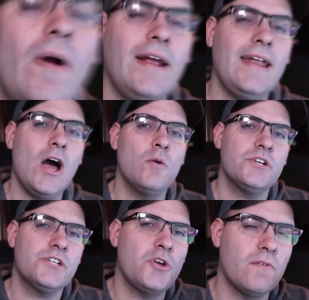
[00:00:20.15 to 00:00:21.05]
Right now, I'm
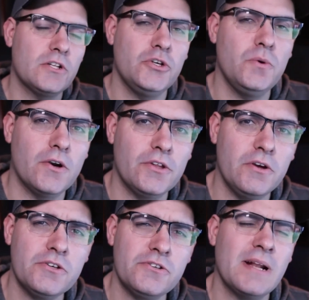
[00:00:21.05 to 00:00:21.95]
just over 200
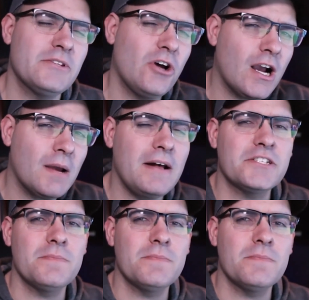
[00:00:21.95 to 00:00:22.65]
users and I'm gonna talk about